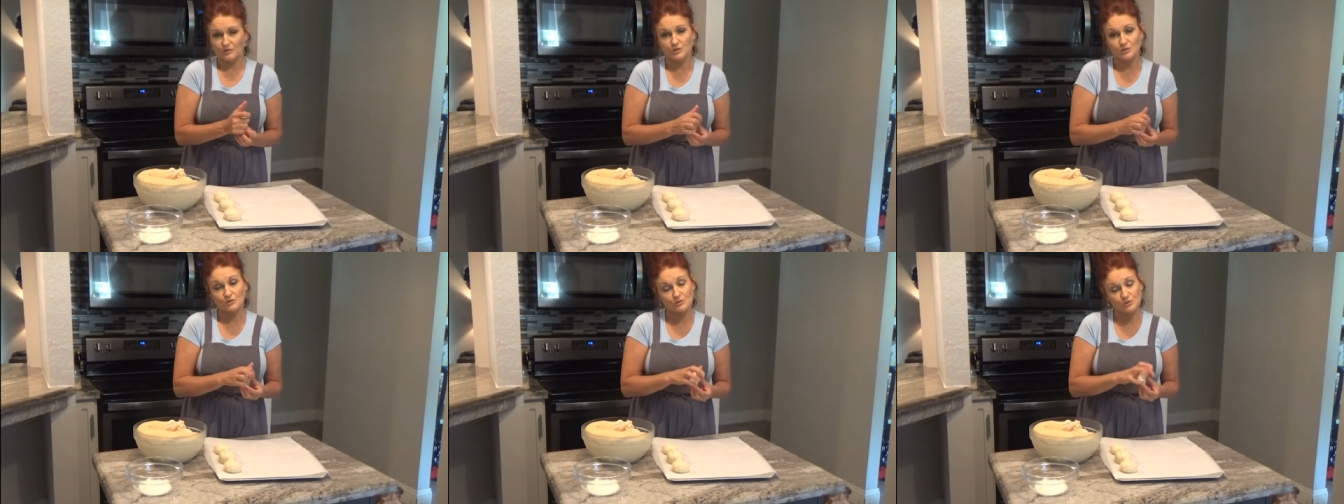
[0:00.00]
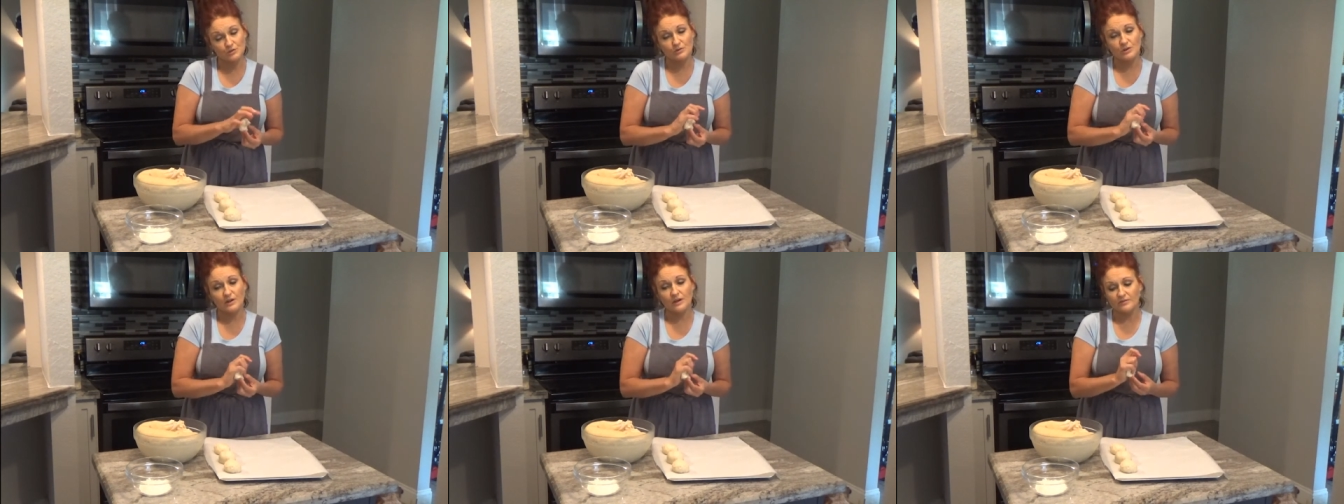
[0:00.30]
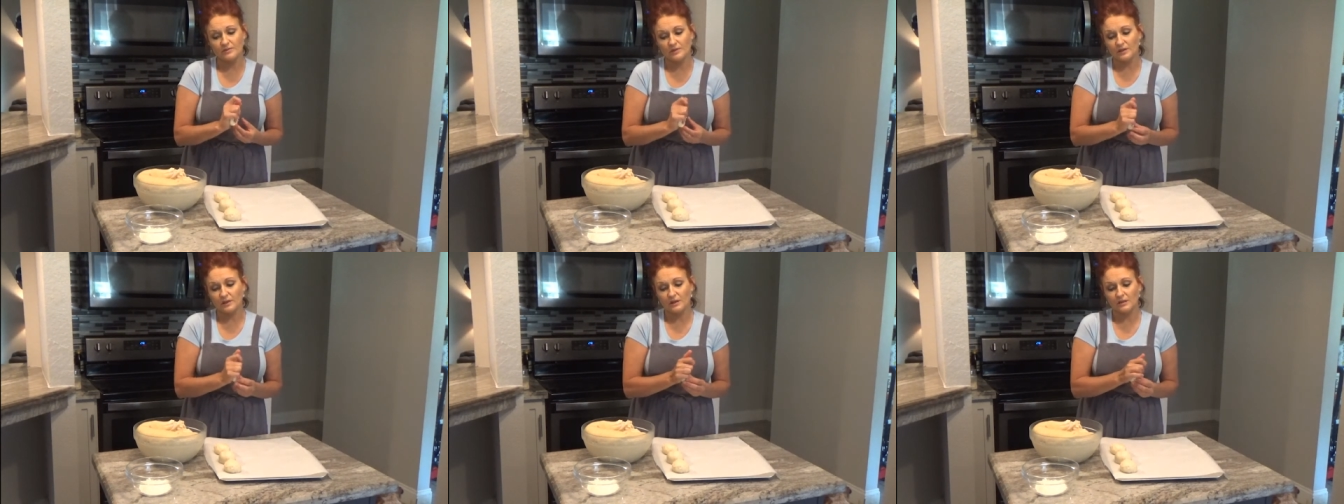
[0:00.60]
You do have
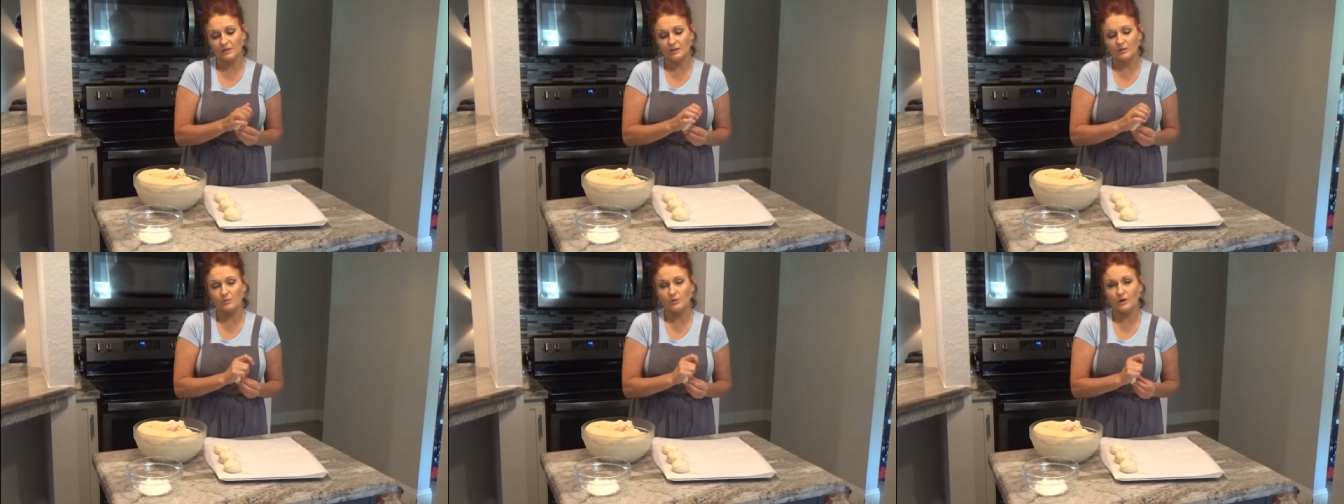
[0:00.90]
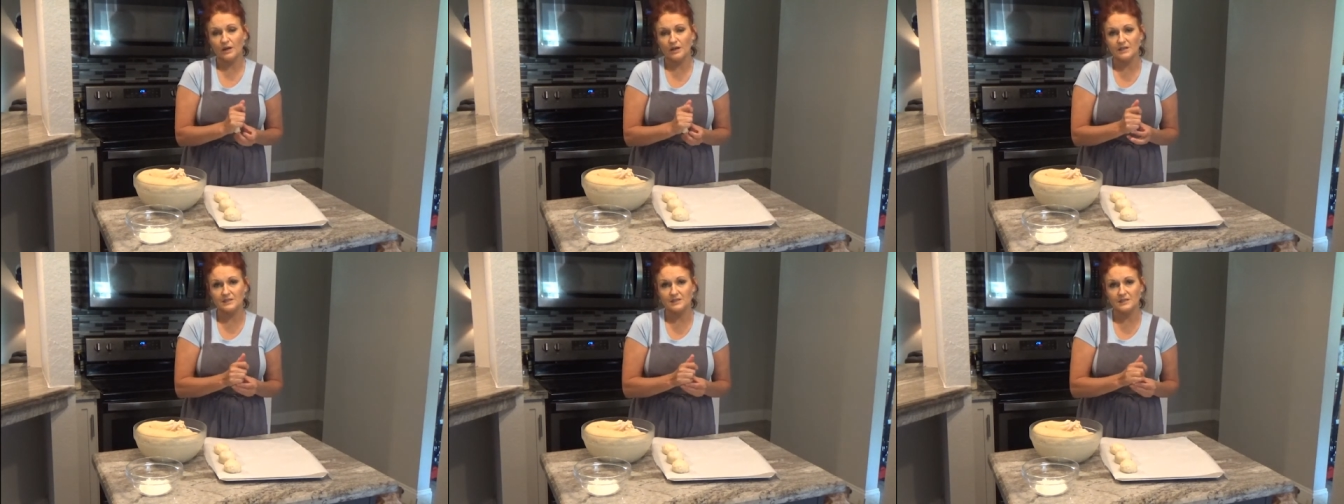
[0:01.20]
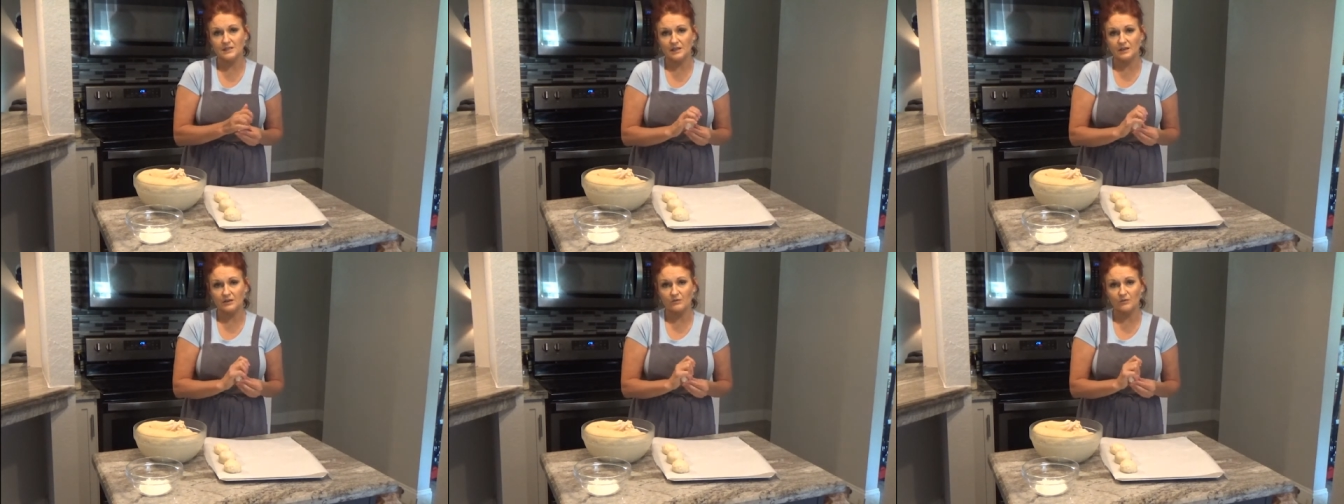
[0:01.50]
to let them rise
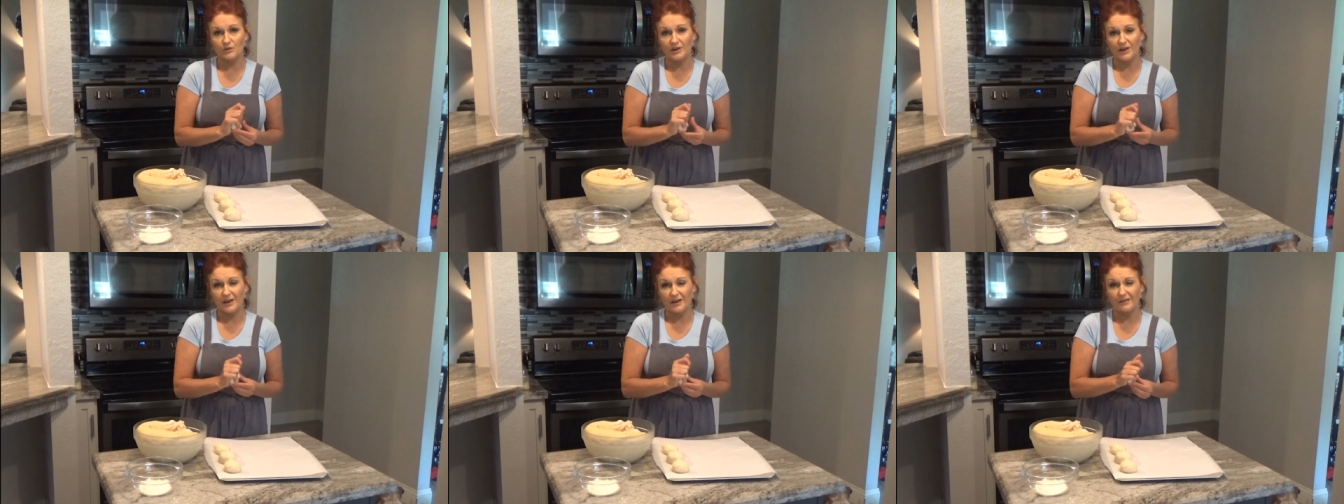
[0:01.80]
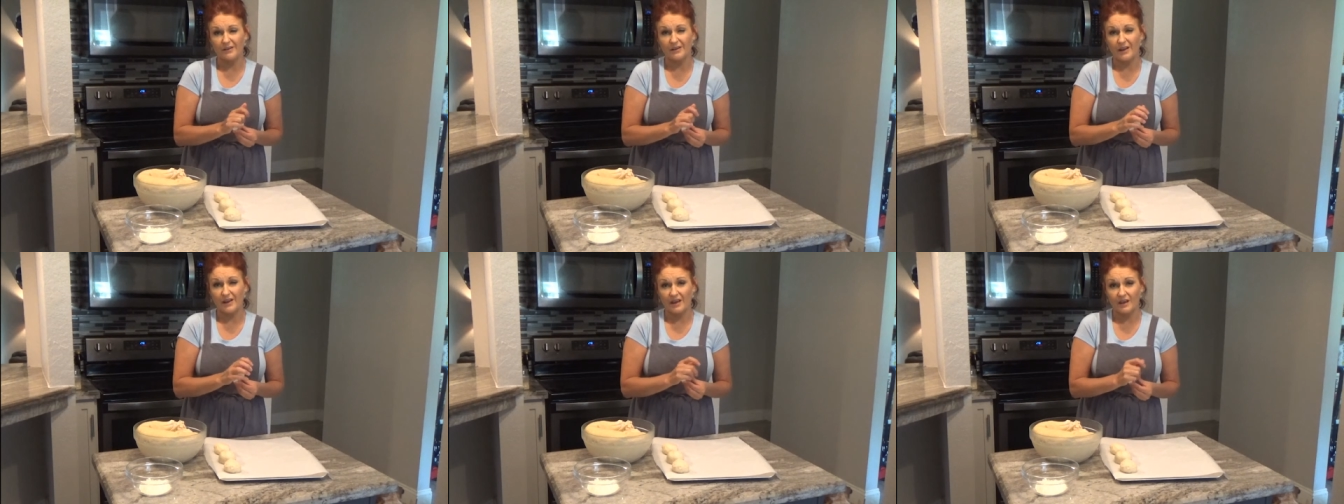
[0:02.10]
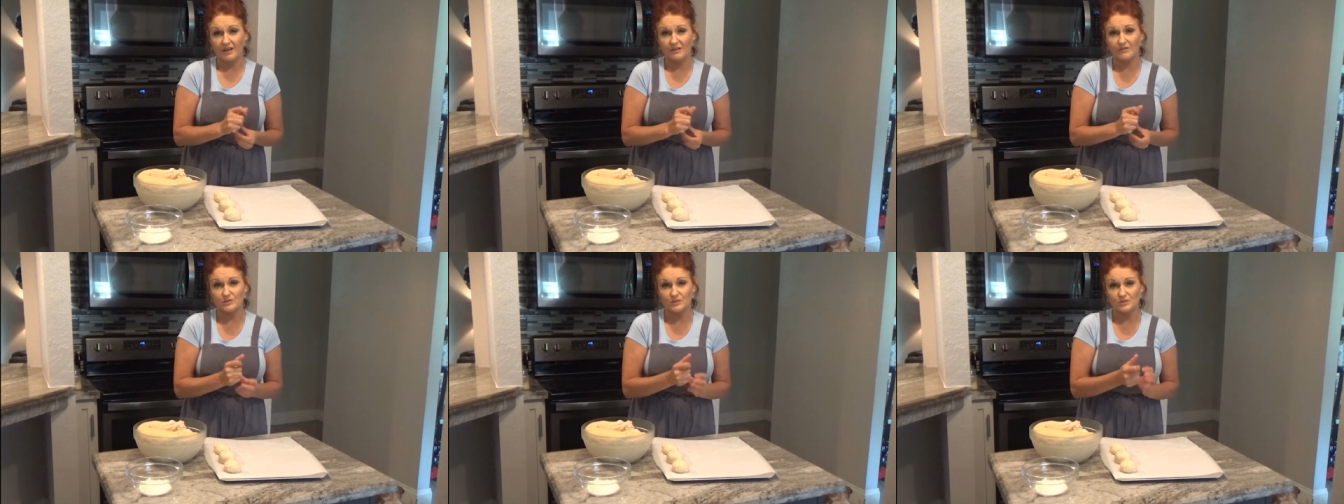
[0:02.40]
again for an hour and a
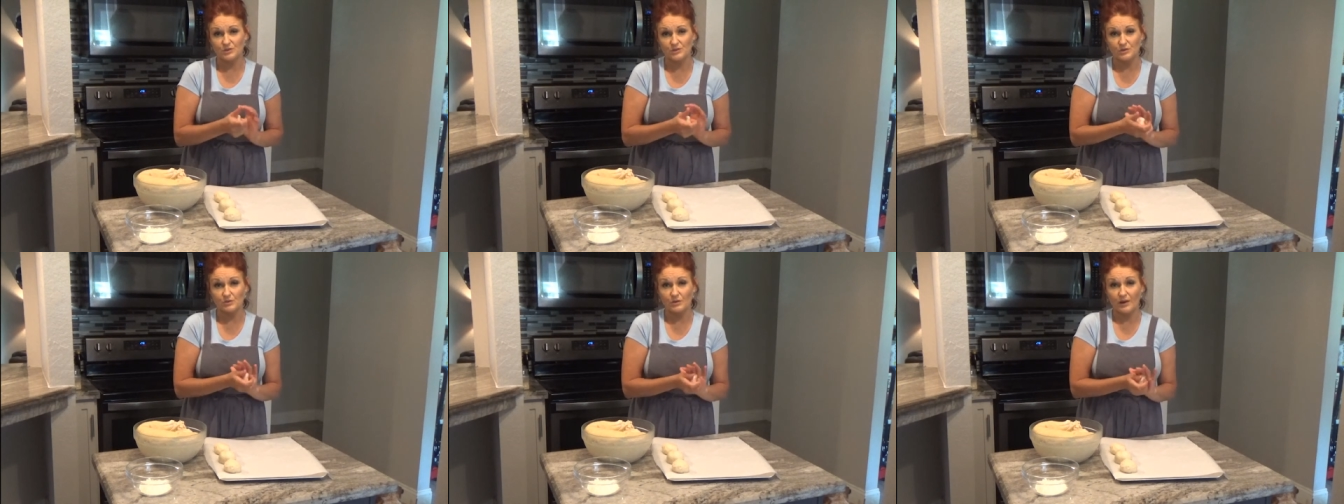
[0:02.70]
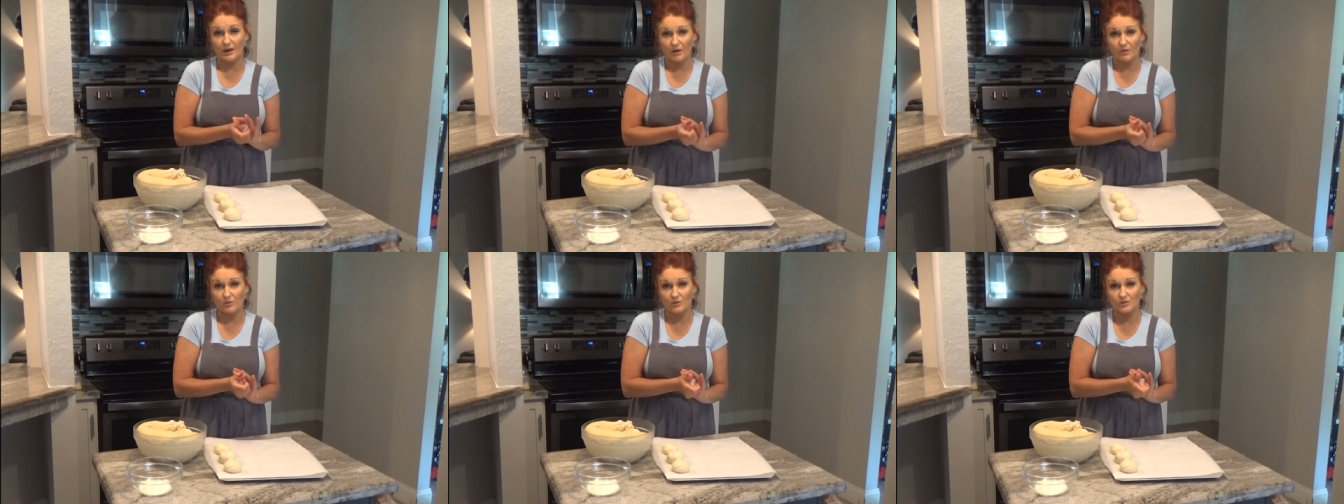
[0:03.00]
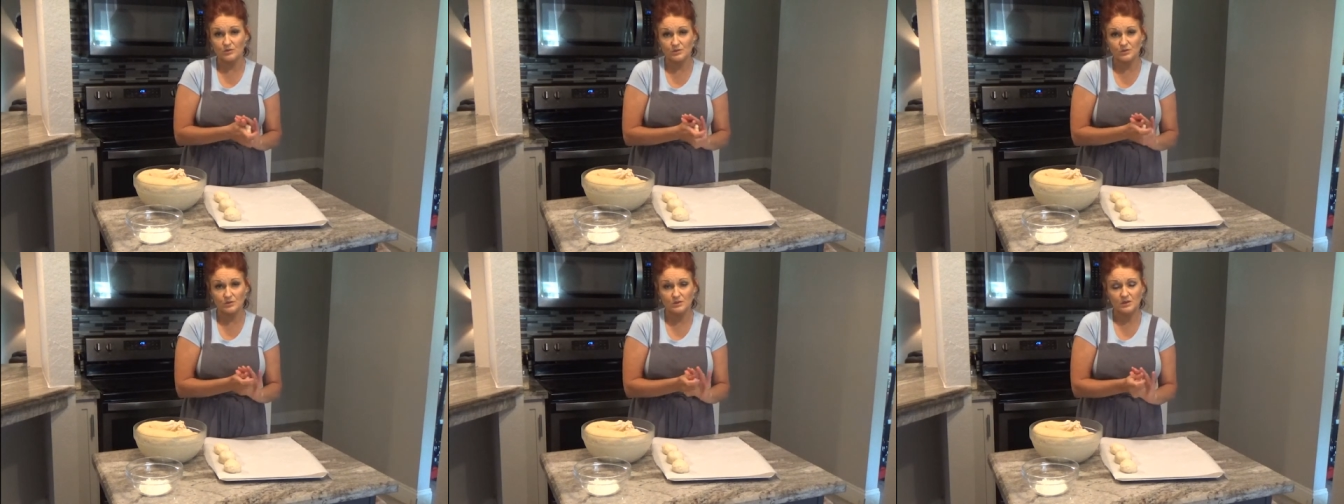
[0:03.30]
half to 2
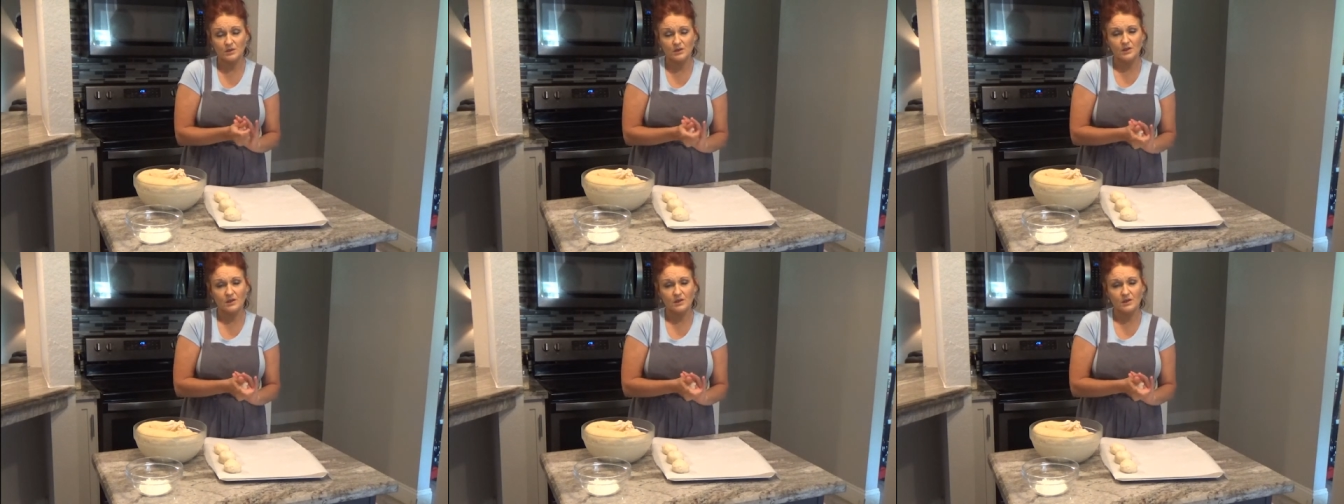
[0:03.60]
hours,